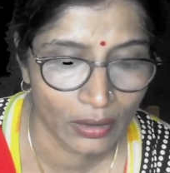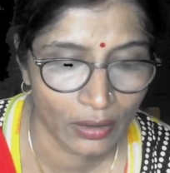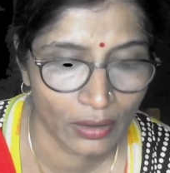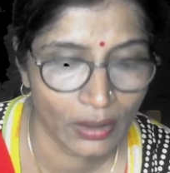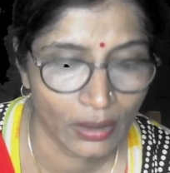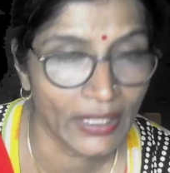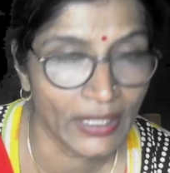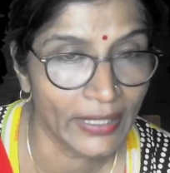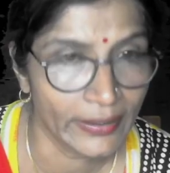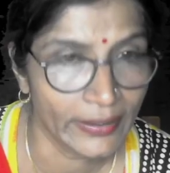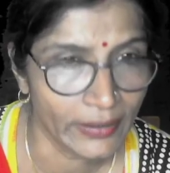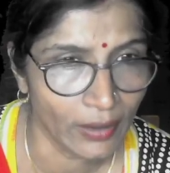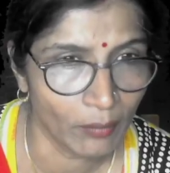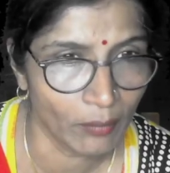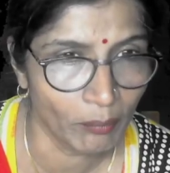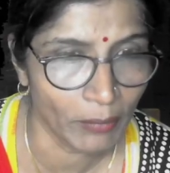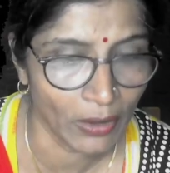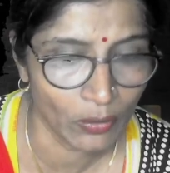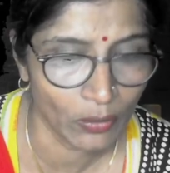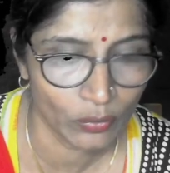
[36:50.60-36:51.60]
and
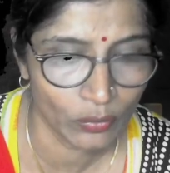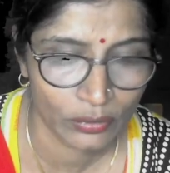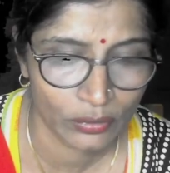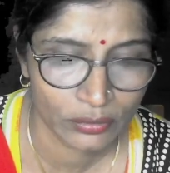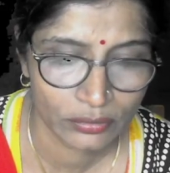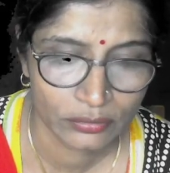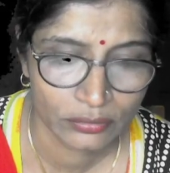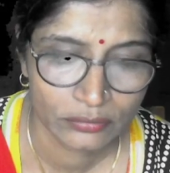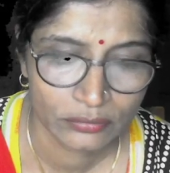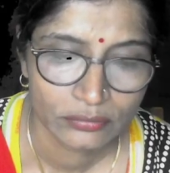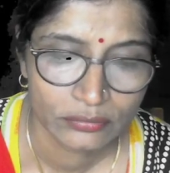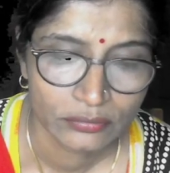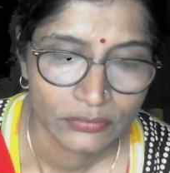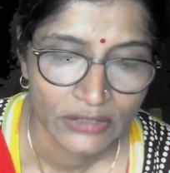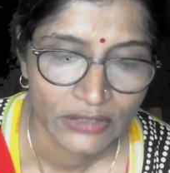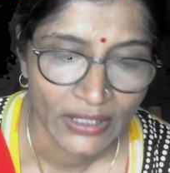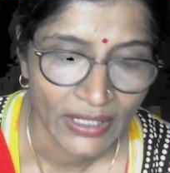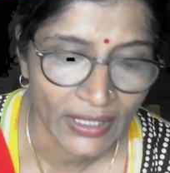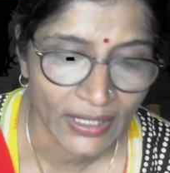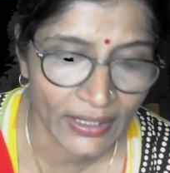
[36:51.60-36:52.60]
compound.
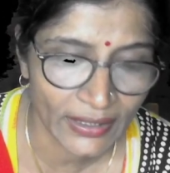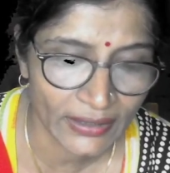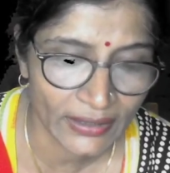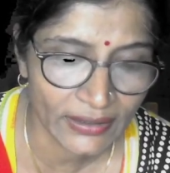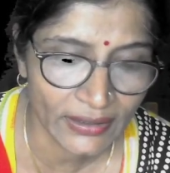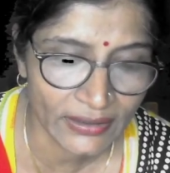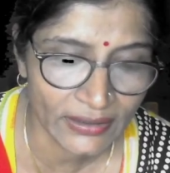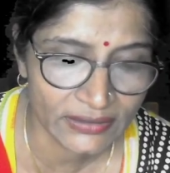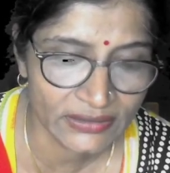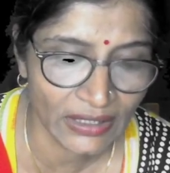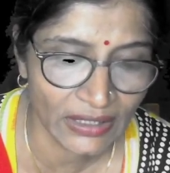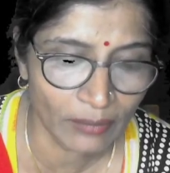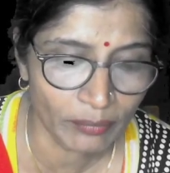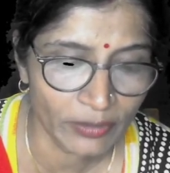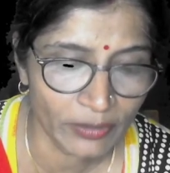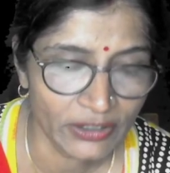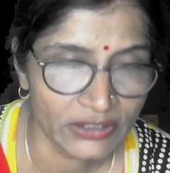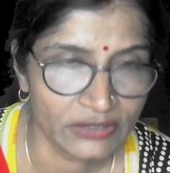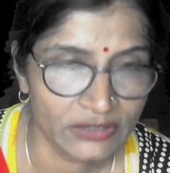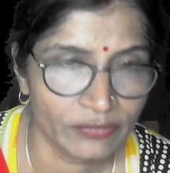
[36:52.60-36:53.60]
Another example
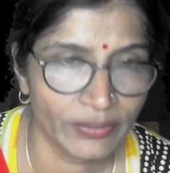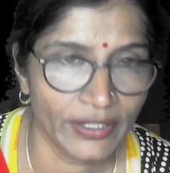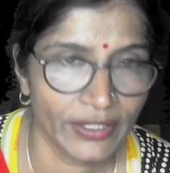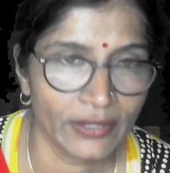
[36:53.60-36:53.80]
is where